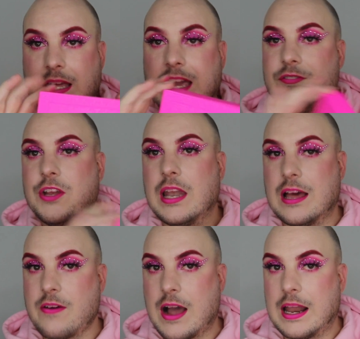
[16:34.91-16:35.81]
Like, if you
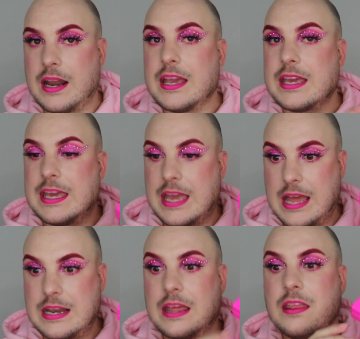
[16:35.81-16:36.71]
love highlighter,
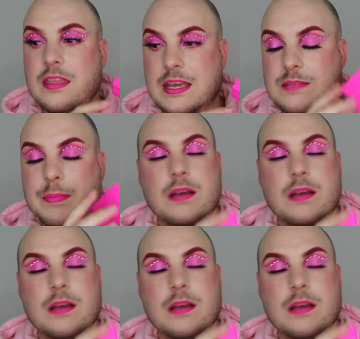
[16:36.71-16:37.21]
get this.